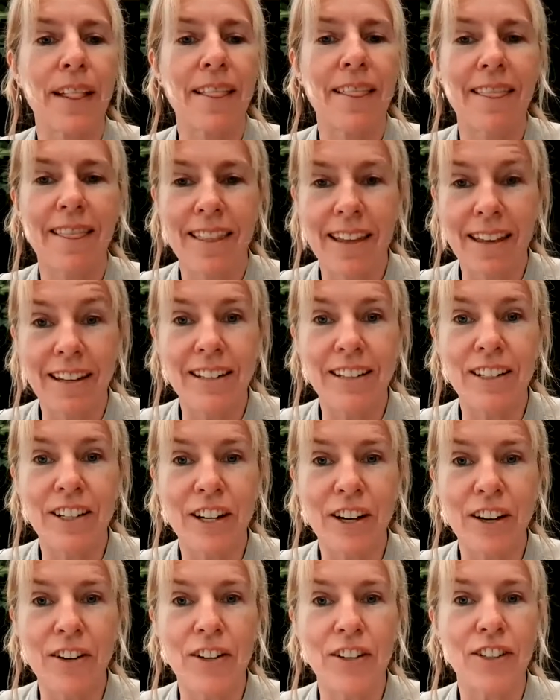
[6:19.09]
then
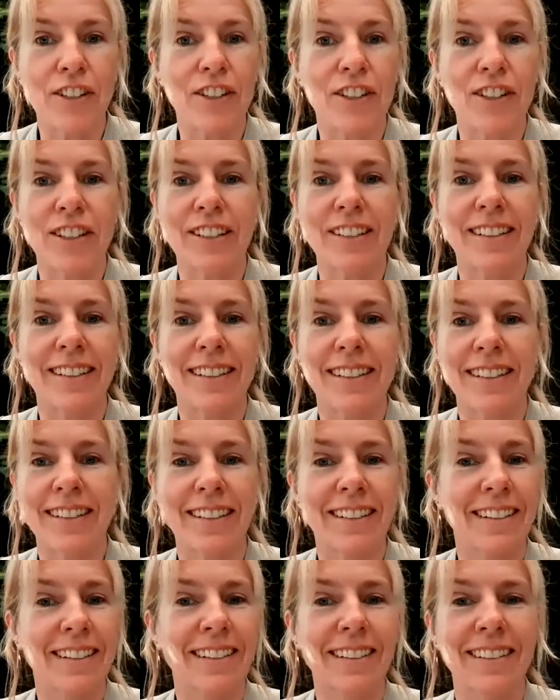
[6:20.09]
you're going to
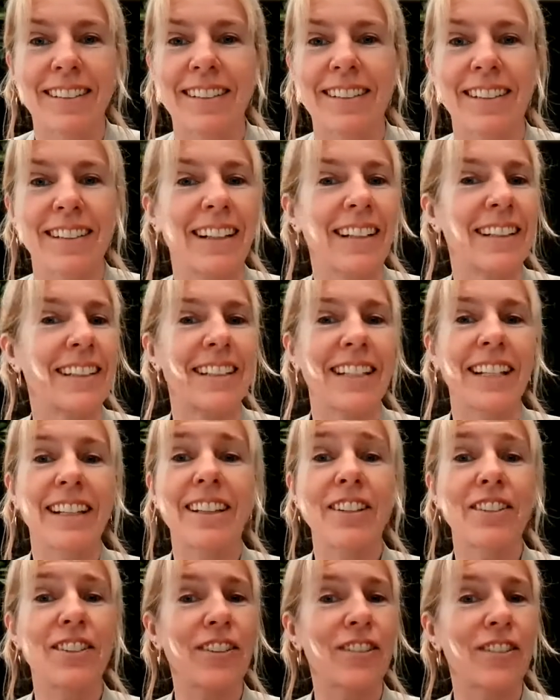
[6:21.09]
just shed
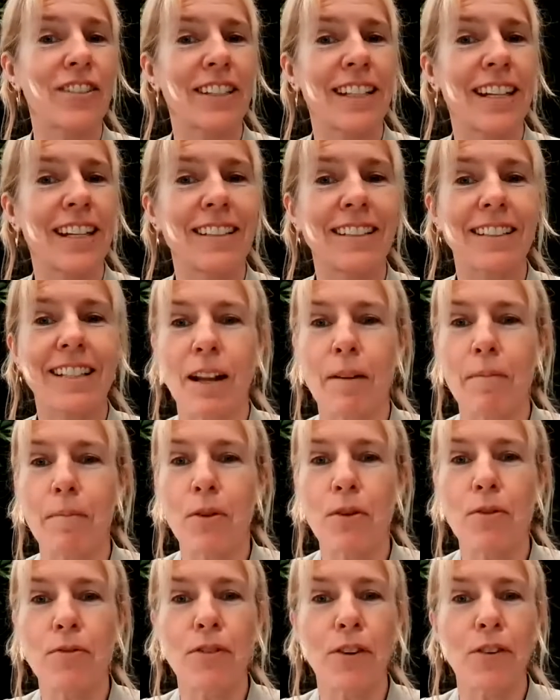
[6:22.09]
those old skins and
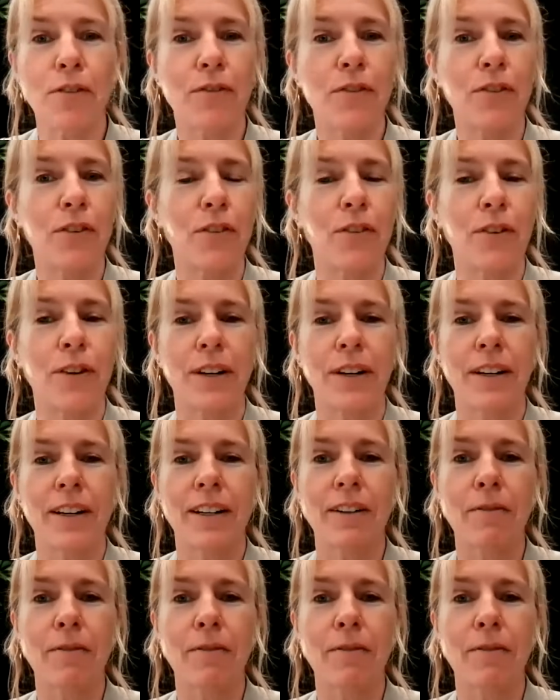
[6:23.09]
move on forward.